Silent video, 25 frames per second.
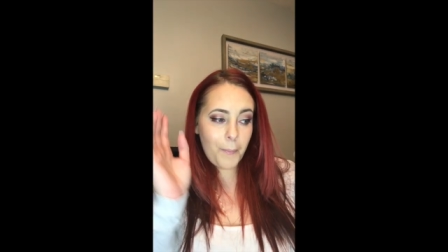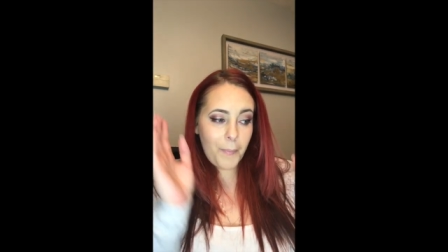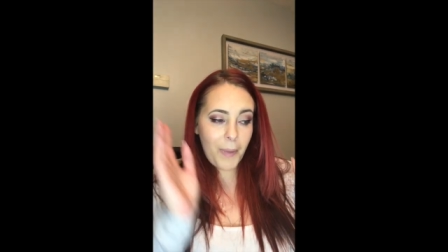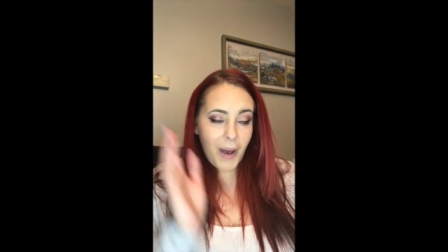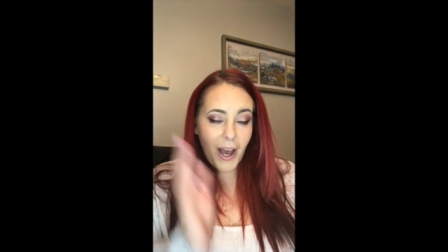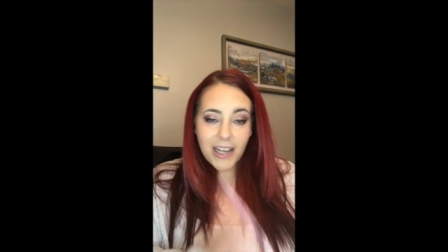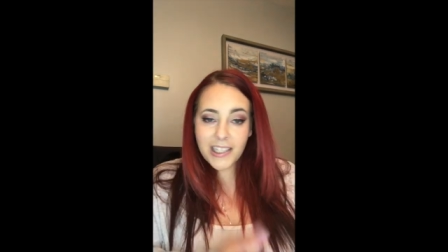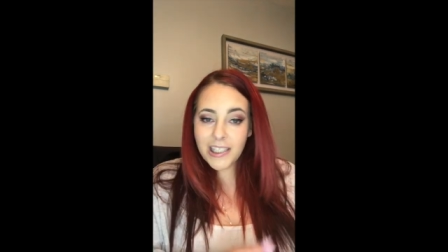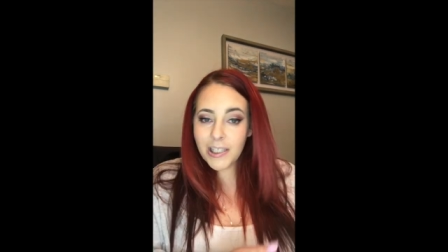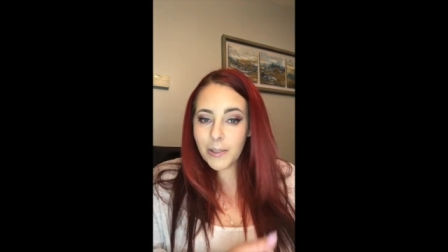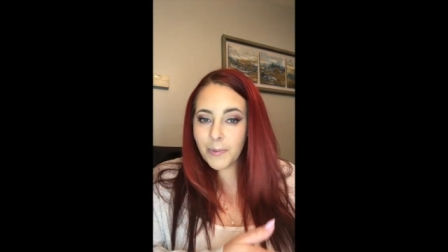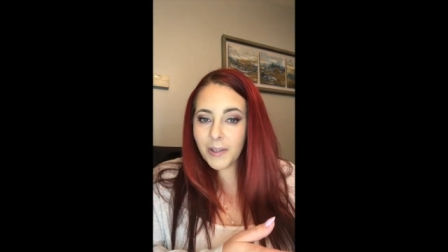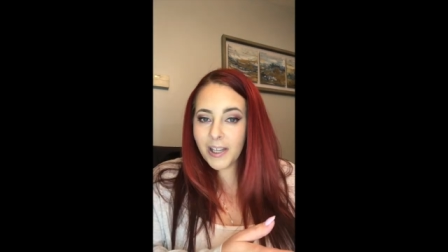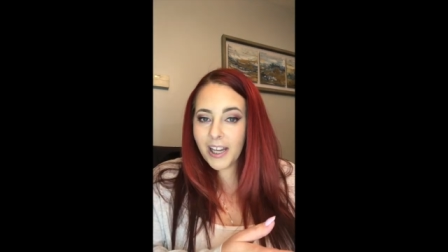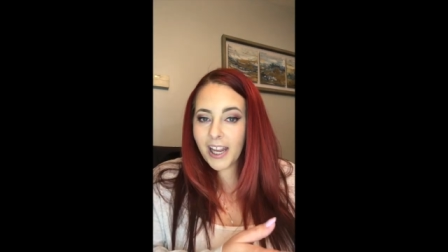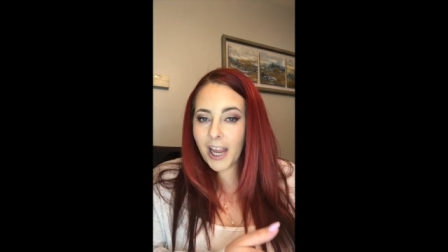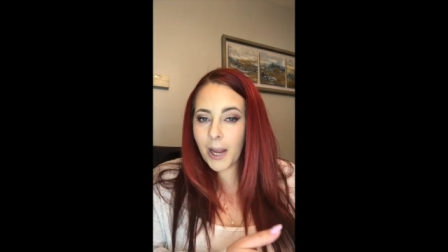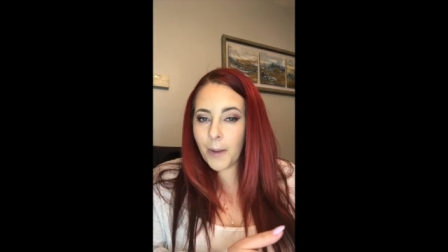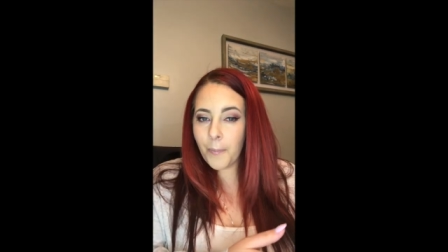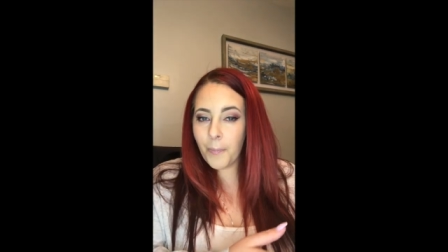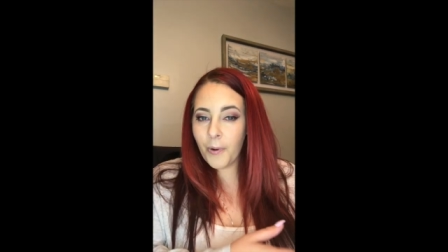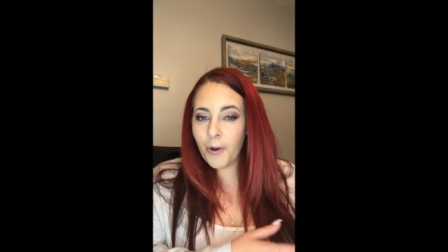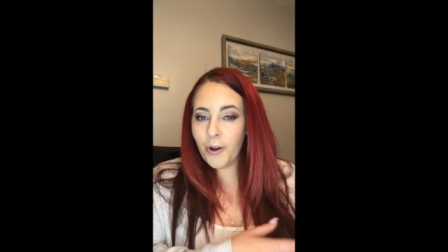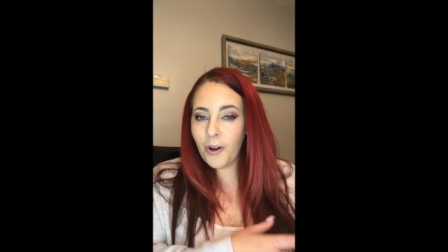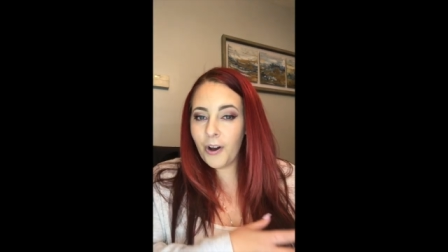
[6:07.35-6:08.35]
possibly
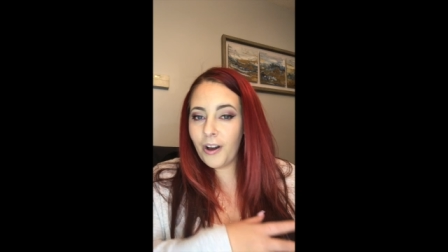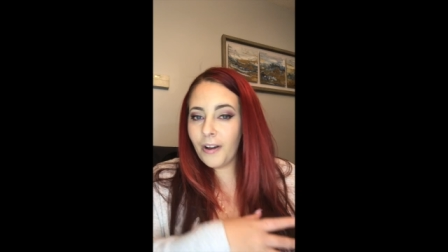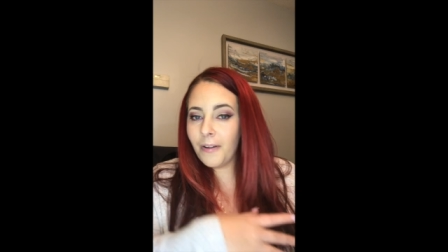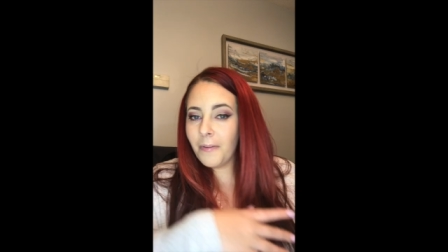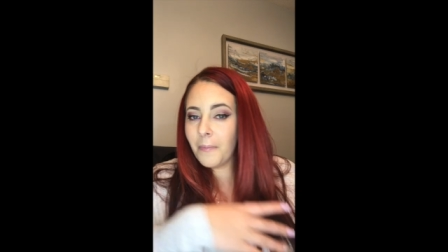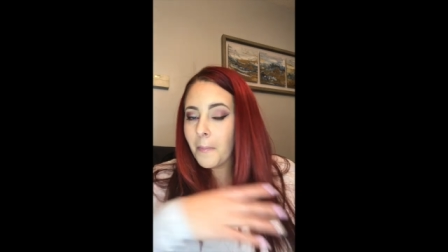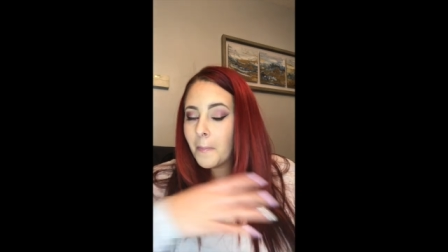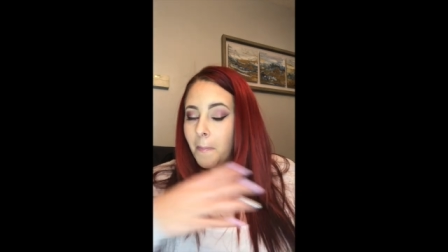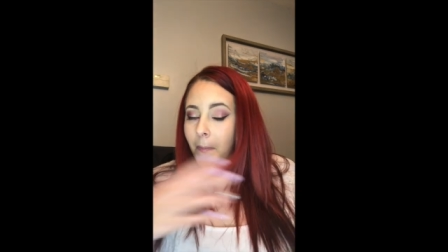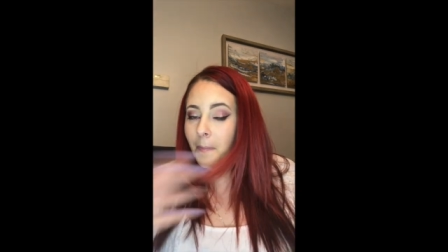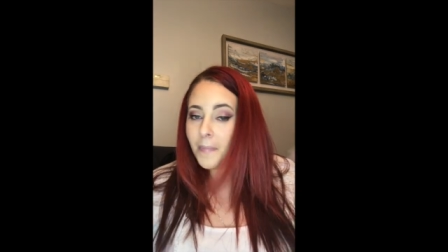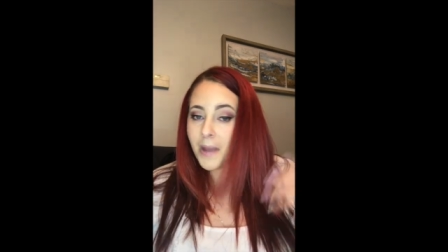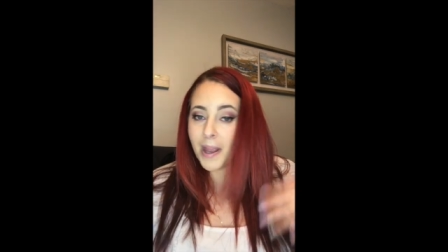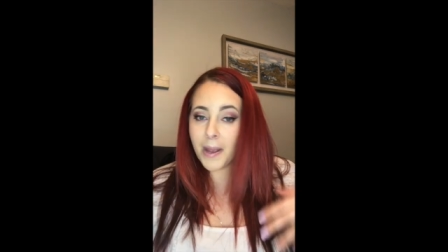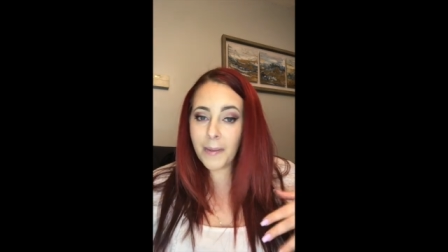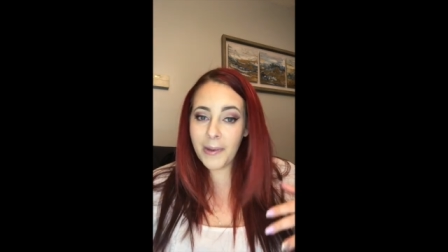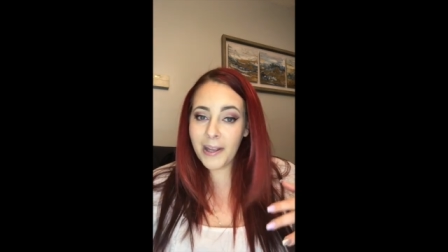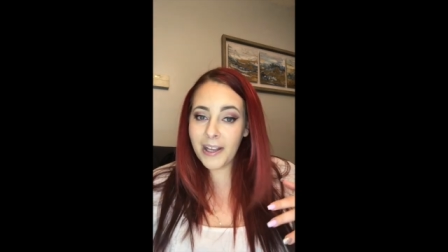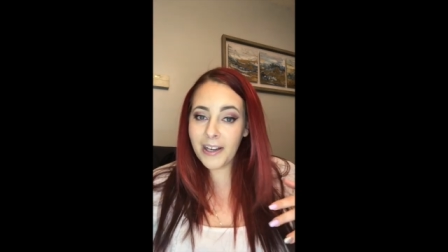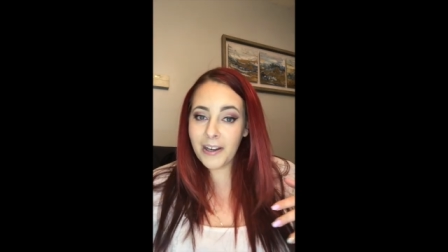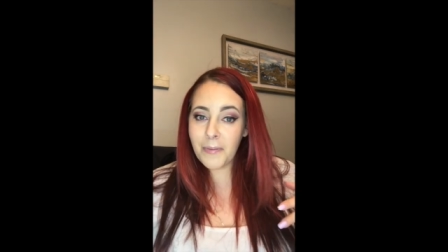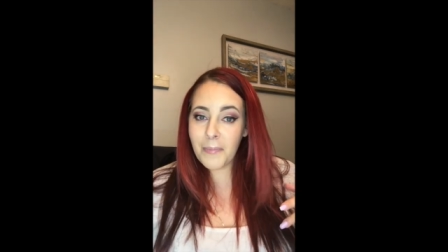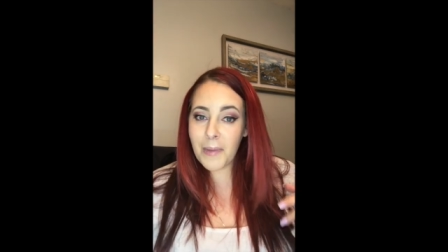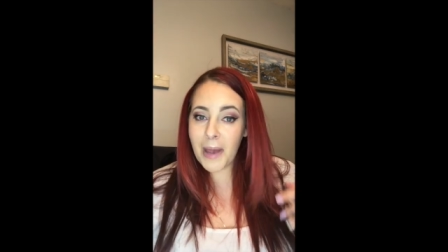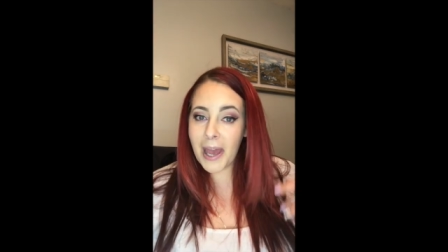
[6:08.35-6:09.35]
April,
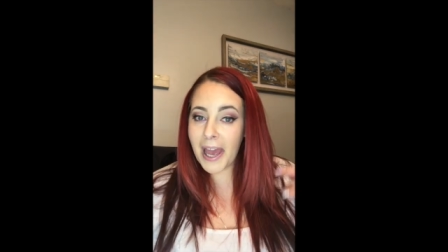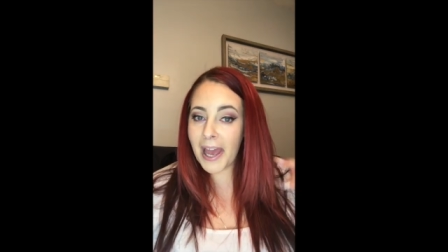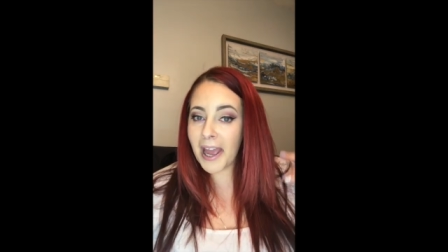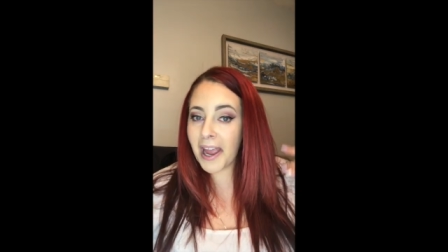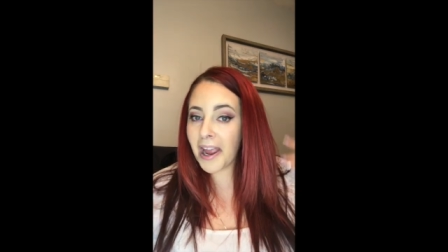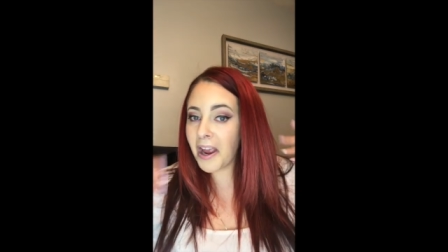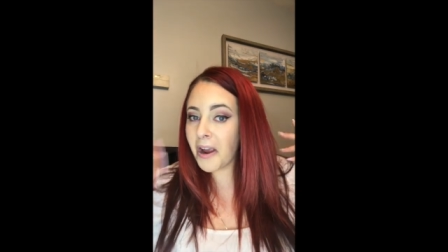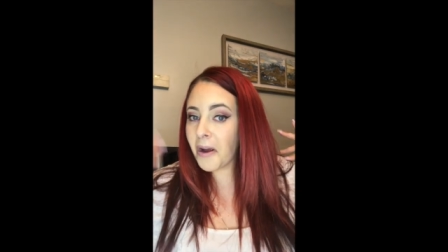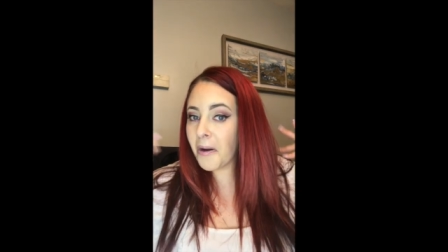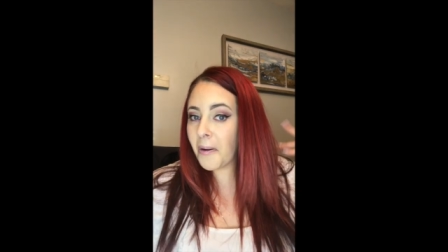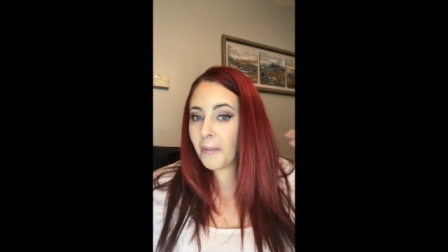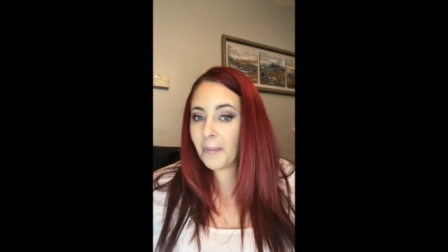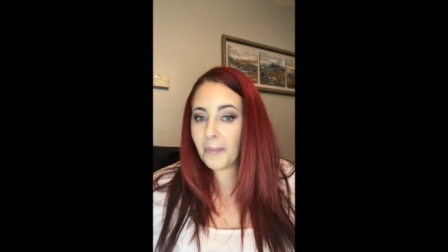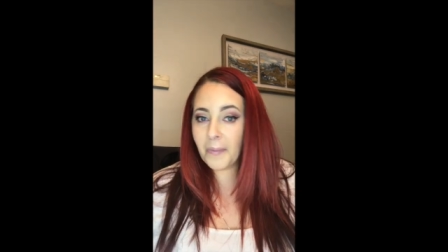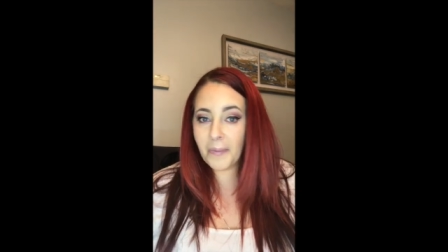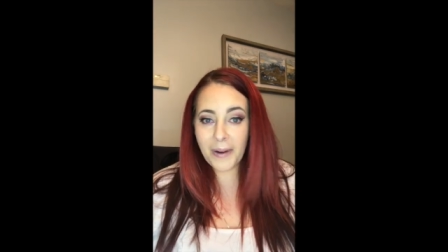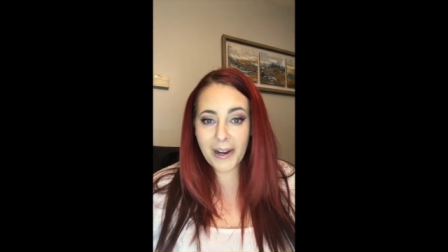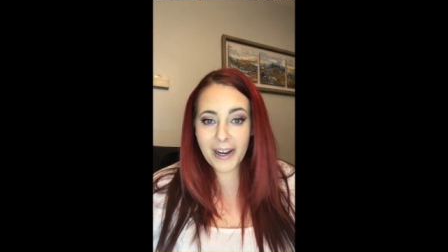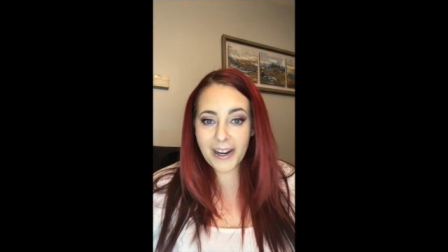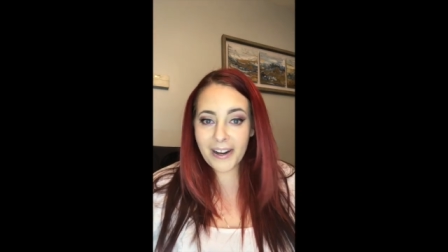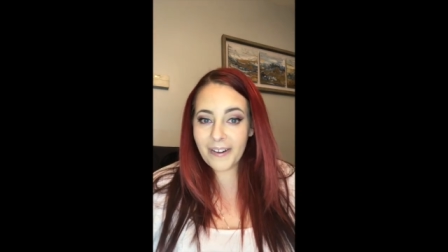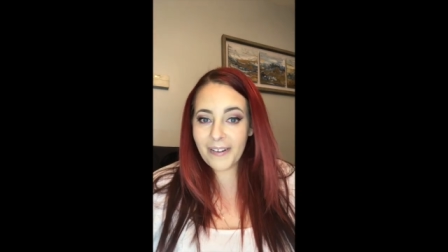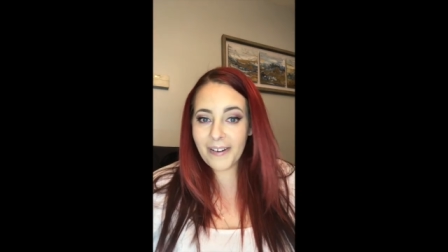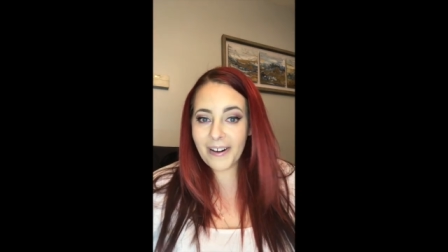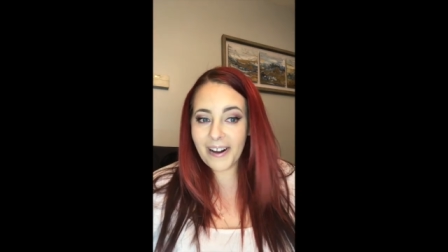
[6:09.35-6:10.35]
maybe into May,
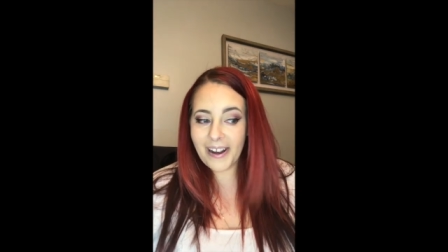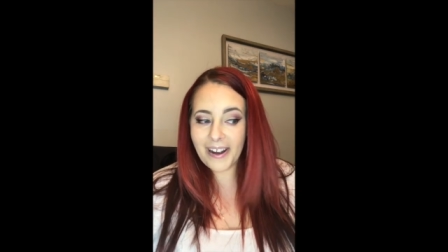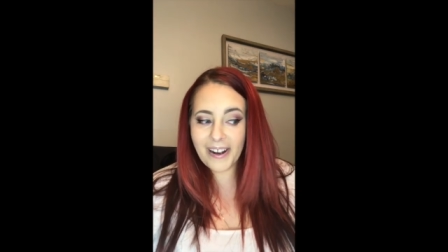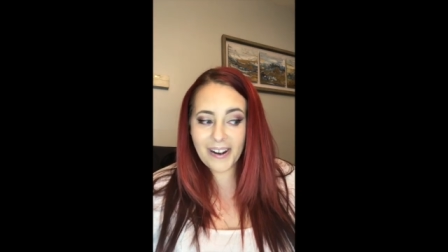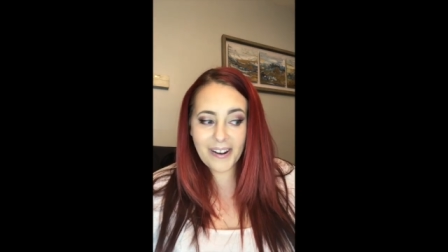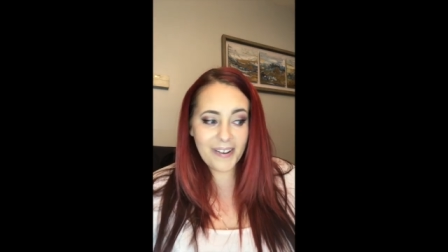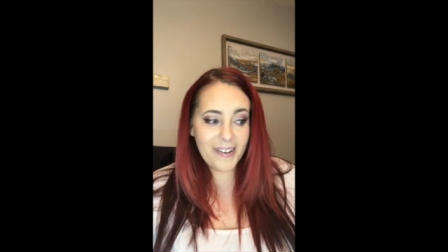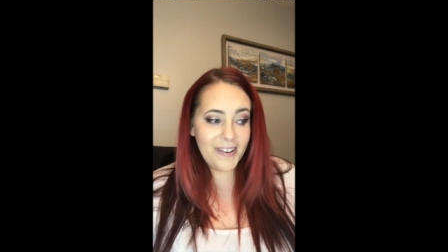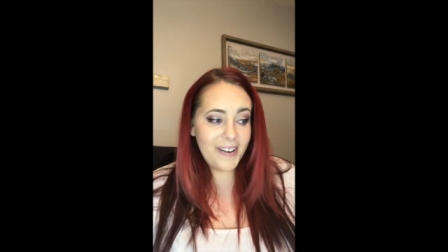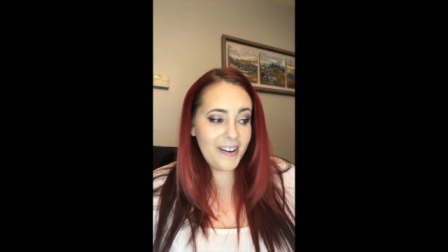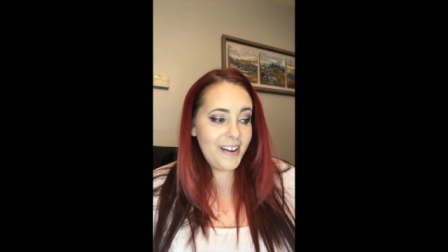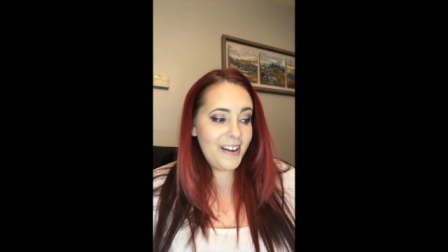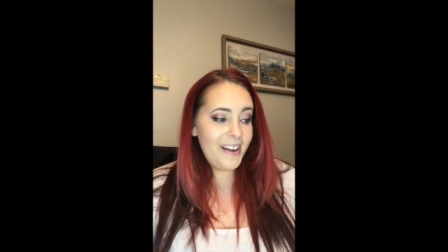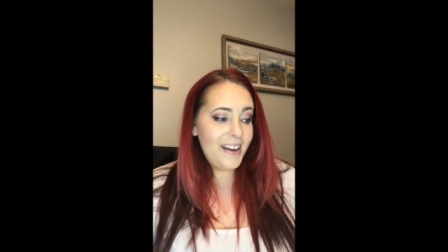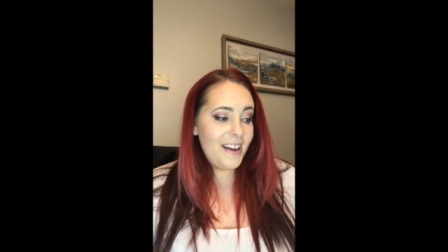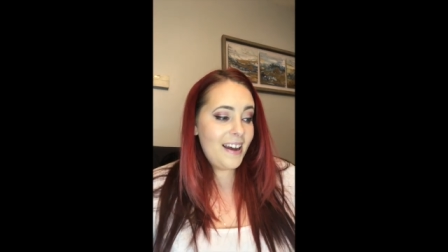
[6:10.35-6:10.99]
we don't know.